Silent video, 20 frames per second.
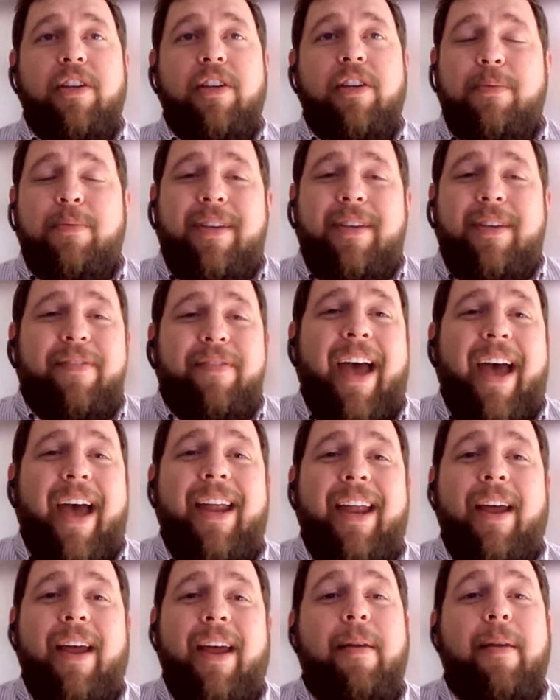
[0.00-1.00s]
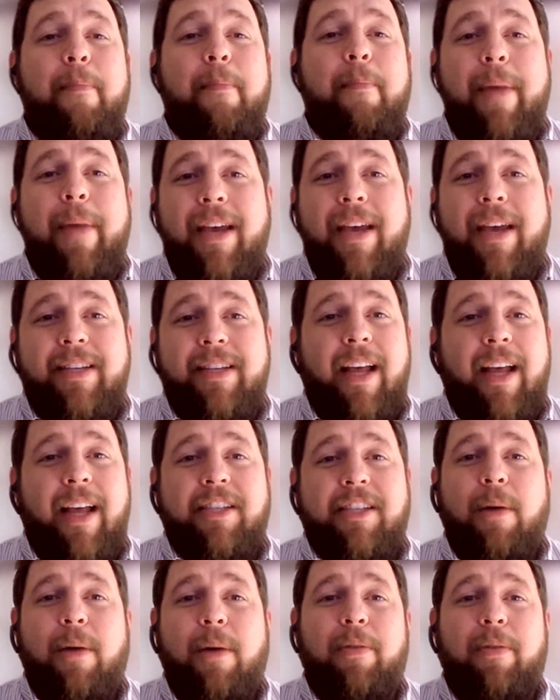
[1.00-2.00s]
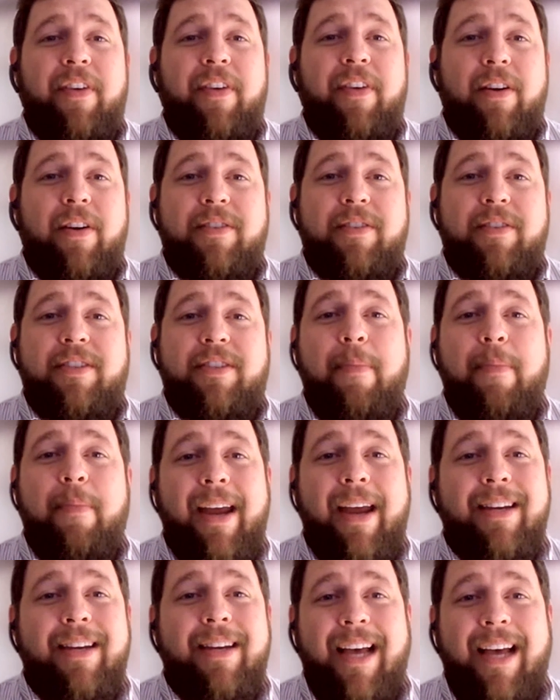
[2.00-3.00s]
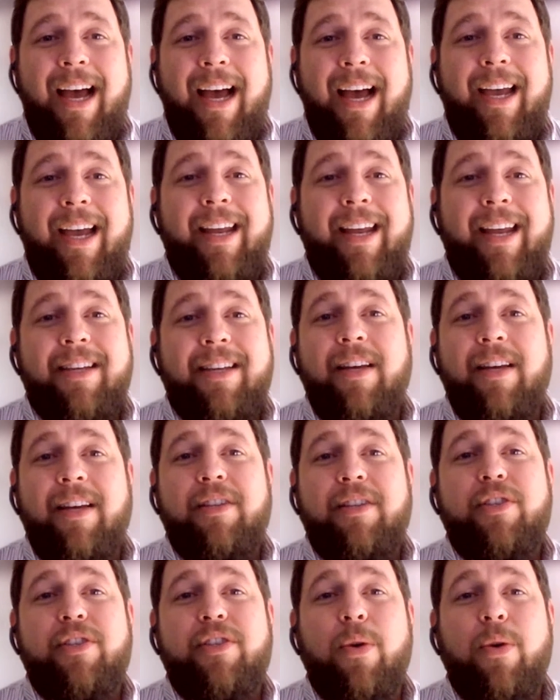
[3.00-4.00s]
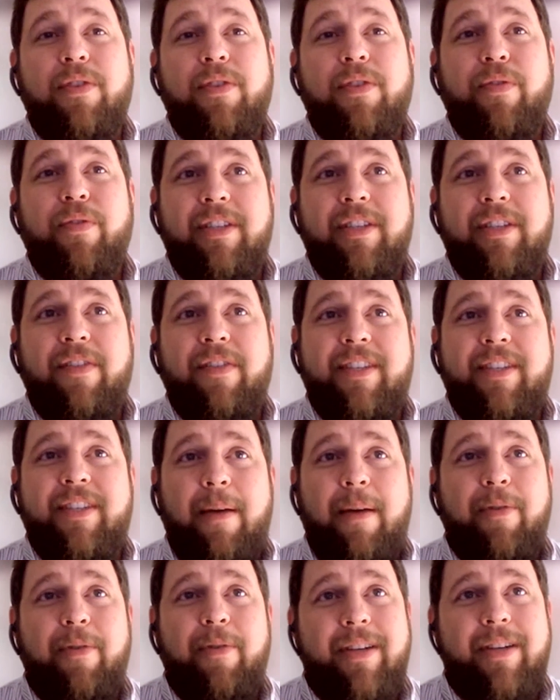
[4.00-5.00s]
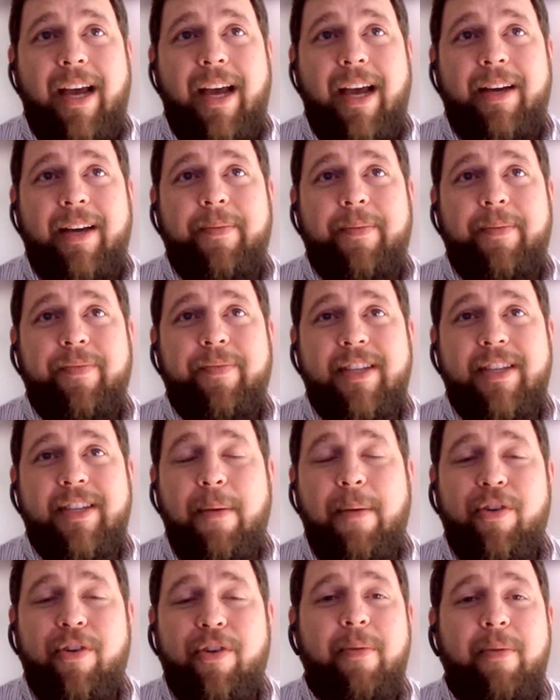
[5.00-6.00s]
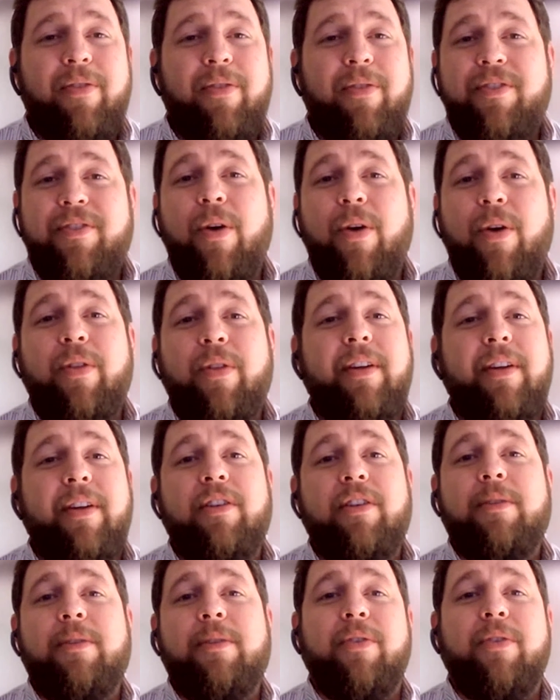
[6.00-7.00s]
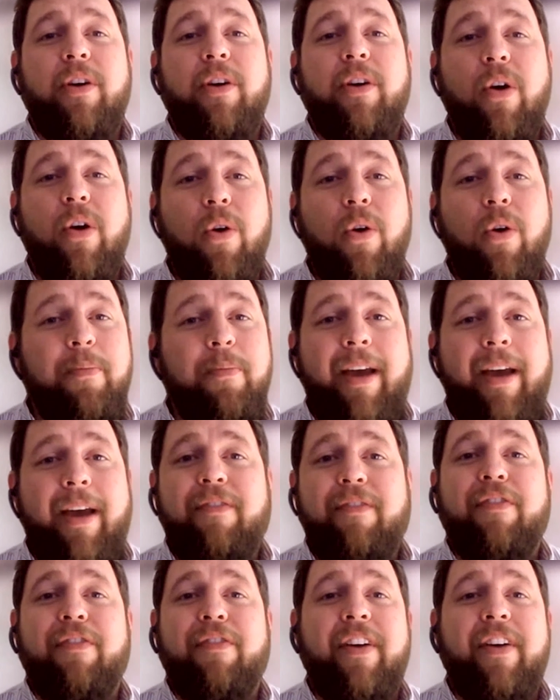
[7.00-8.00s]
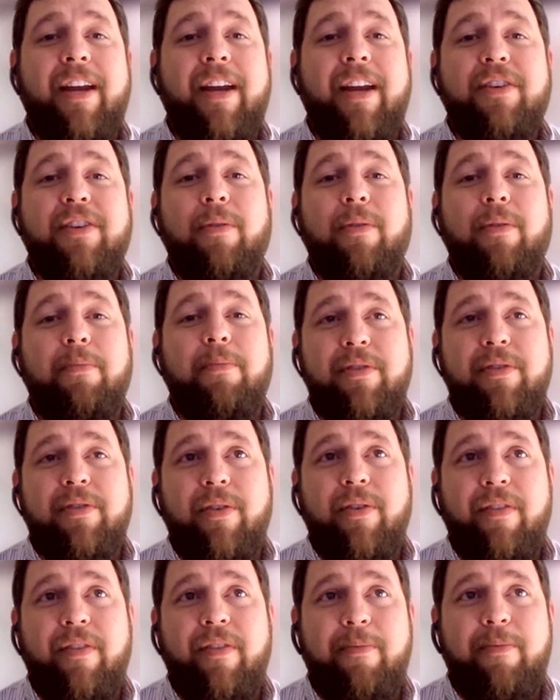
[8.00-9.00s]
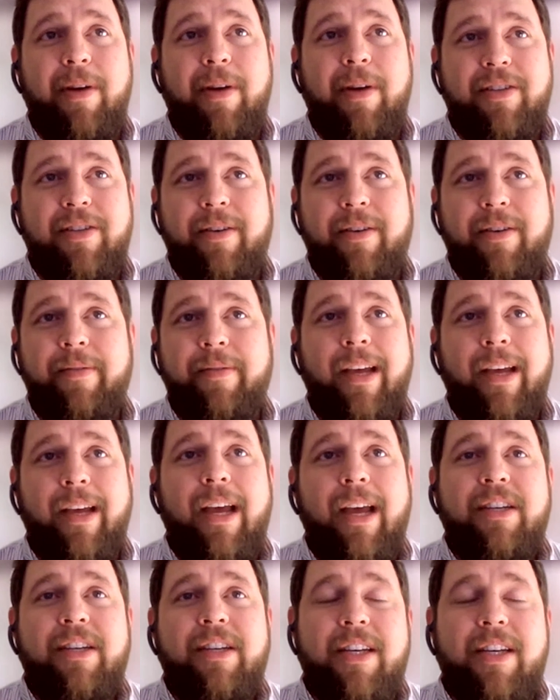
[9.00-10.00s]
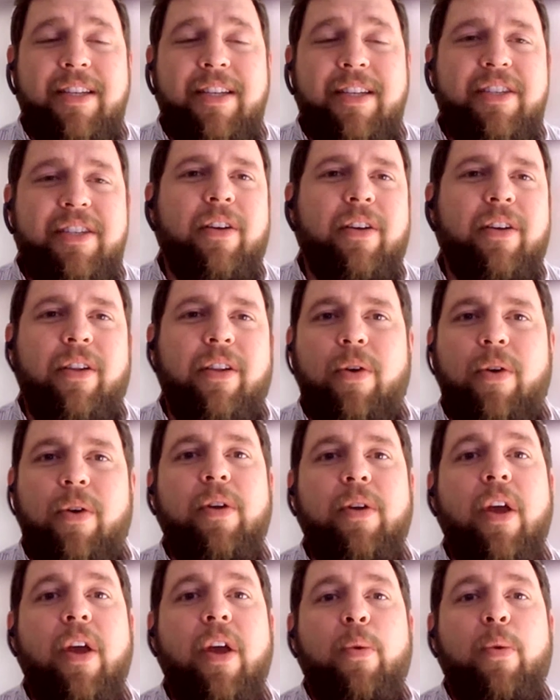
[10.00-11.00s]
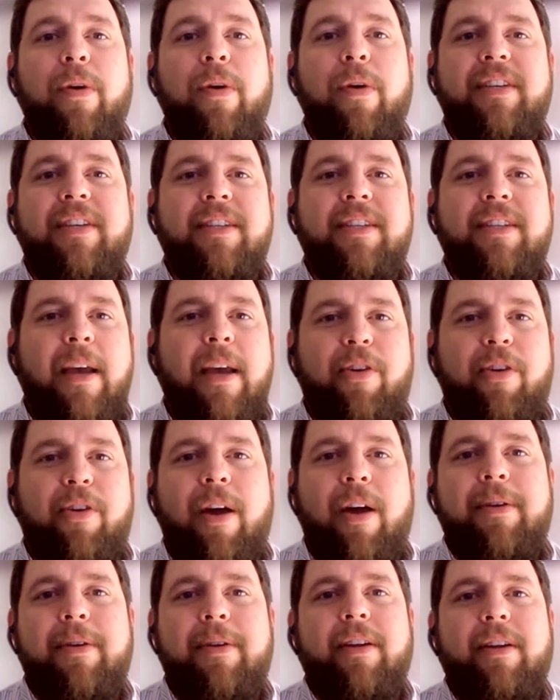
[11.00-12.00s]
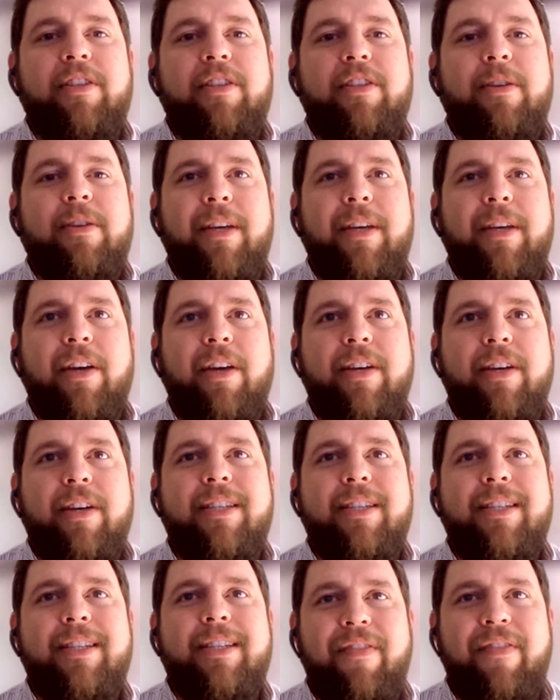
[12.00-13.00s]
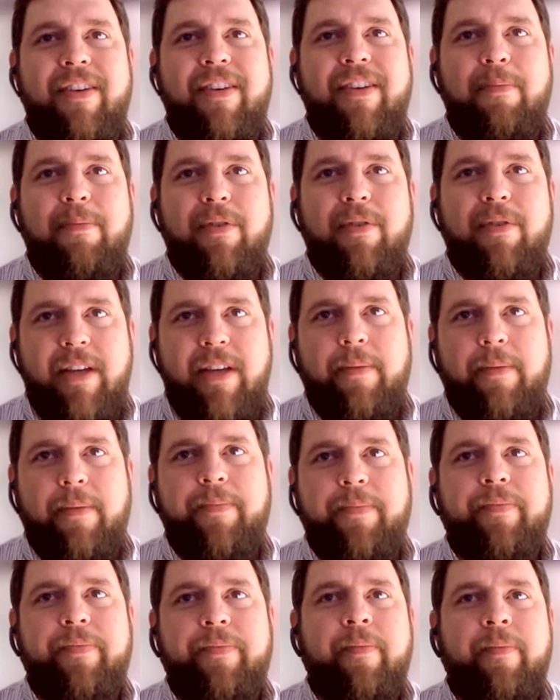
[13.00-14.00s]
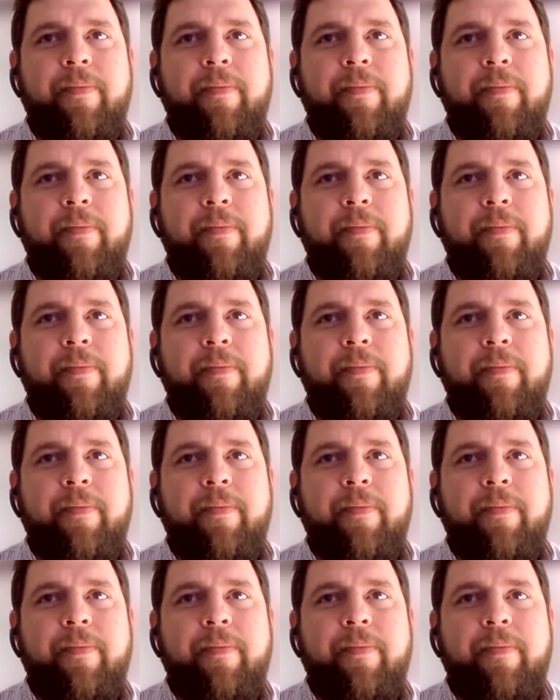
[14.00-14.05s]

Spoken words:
Dealerships have had an amazing last couple of years. Demand is high, and as such, so is the risk of a cyber attack. Cybercriminals know that dealerships are a gold mine for financial and personal information. Just this year alone, we've seen cybercrime at dealerships increase 70%.